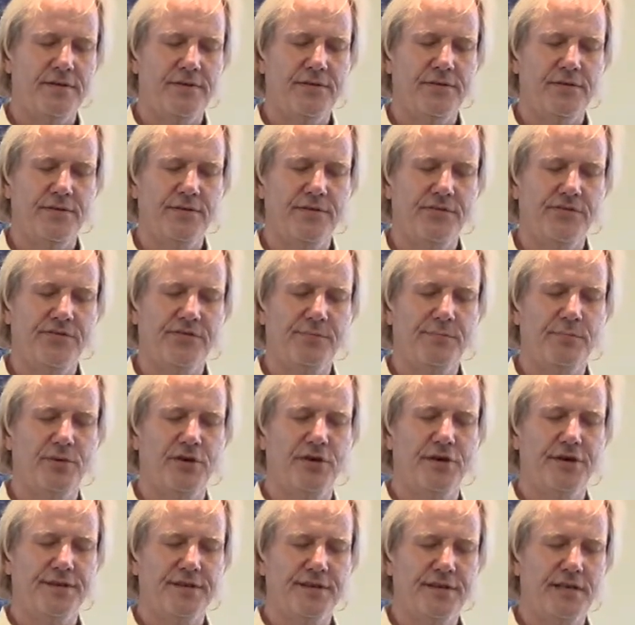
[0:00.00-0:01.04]

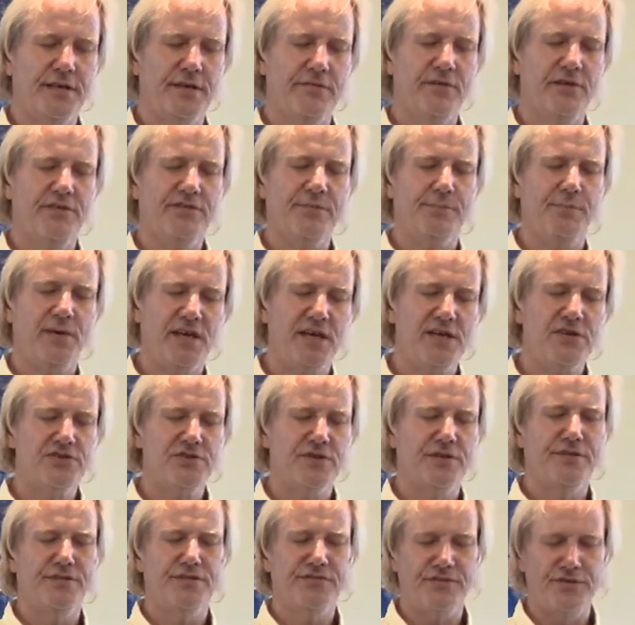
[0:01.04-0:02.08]
Spirit, give us
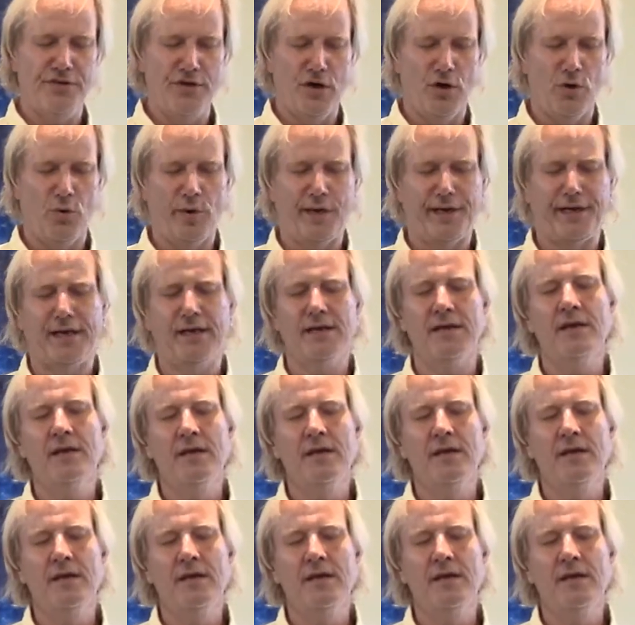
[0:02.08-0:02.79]
patience, knowing